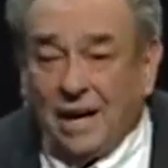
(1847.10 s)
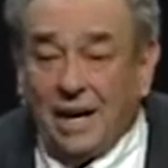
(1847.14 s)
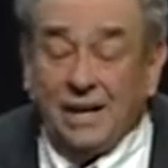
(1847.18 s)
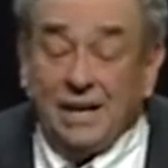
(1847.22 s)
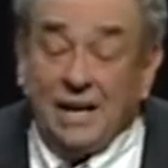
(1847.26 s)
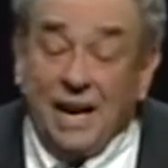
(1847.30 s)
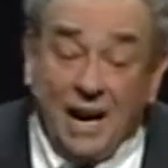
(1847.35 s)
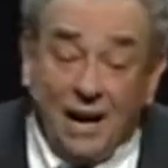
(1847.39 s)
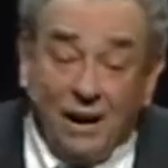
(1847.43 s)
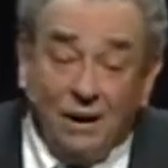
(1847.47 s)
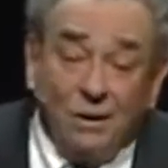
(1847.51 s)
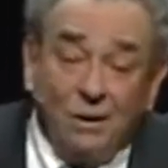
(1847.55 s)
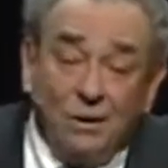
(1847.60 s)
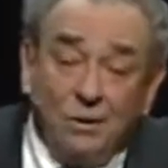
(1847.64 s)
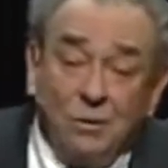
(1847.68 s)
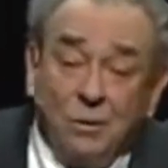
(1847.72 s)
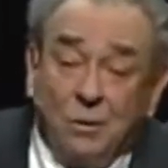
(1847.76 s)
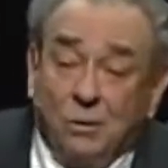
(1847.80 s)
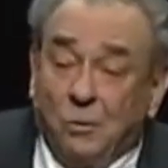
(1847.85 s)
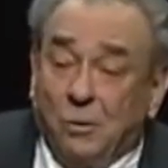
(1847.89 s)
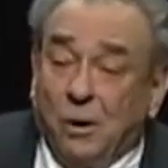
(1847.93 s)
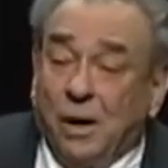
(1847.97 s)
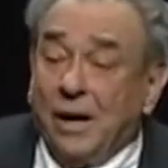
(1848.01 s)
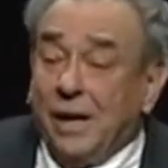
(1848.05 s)
a
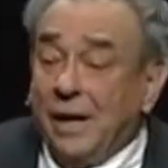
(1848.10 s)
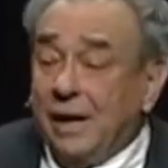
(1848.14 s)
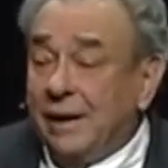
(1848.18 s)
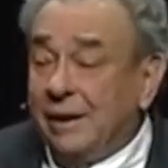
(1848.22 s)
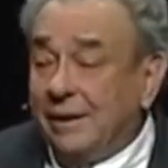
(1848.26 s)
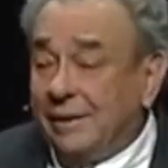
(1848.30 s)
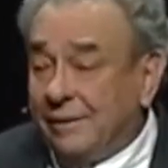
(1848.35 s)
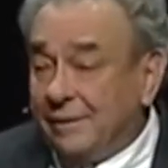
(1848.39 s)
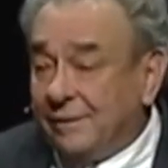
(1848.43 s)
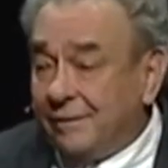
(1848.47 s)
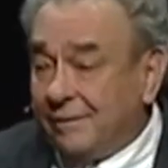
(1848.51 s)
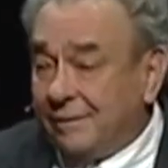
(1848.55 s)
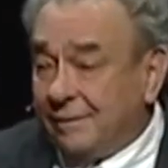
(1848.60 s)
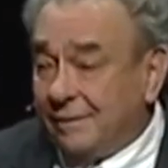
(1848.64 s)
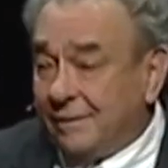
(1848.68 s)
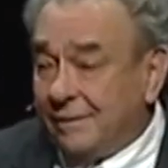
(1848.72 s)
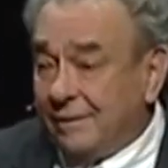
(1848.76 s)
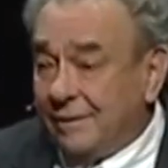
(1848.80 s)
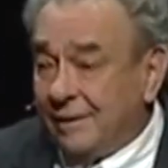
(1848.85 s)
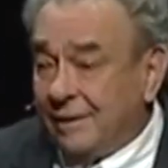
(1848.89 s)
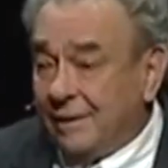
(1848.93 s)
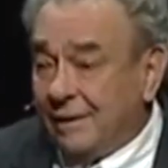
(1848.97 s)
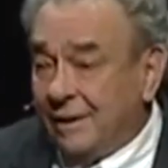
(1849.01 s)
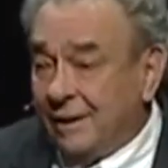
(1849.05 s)
narrow way
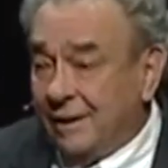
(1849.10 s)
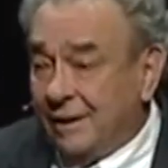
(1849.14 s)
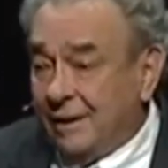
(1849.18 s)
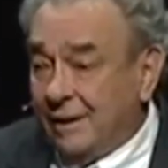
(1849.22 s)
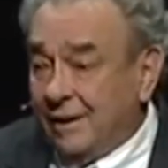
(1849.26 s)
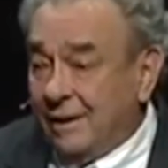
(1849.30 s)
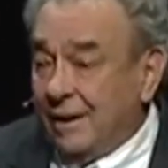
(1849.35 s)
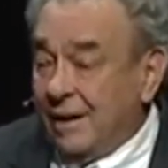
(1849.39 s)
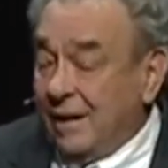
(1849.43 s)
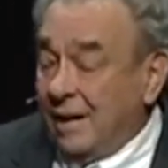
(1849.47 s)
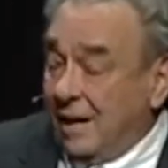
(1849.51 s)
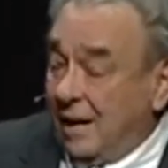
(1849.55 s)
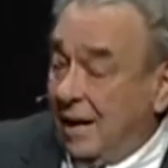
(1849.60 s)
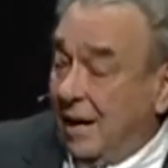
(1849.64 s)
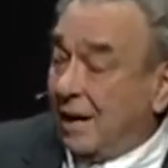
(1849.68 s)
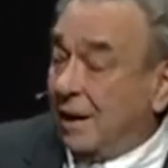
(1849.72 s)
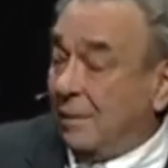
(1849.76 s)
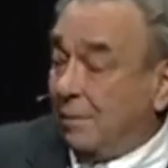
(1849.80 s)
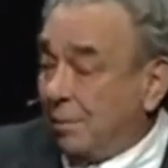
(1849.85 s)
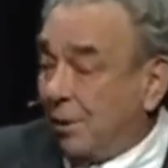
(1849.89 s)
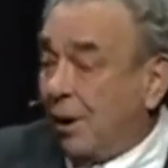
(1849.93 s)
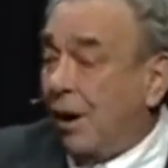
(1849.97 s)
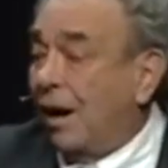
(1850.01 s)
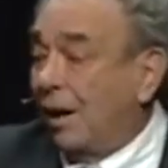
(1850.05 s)

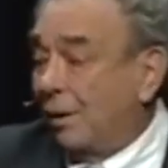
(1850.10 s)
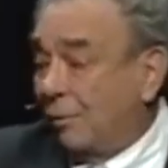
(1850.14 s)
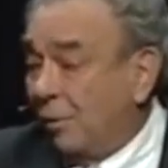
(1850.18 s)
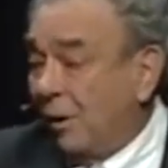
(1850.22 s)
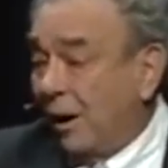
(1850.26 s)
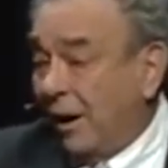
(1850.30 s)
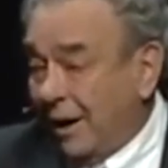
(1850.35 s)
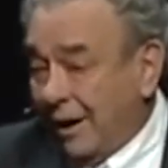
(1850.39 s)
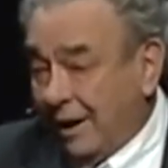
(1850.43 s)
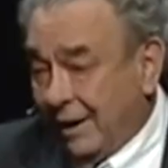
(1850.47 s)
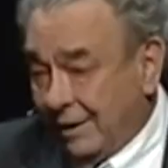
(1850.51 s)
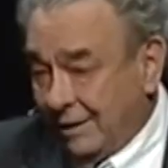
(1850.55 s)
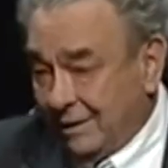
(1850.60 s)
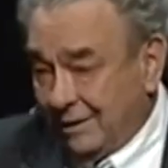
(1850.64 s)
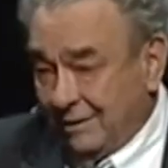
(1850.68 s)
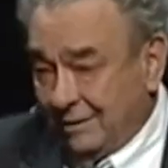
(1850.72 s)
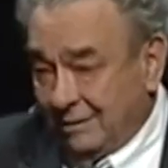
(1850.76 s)
and a broad way,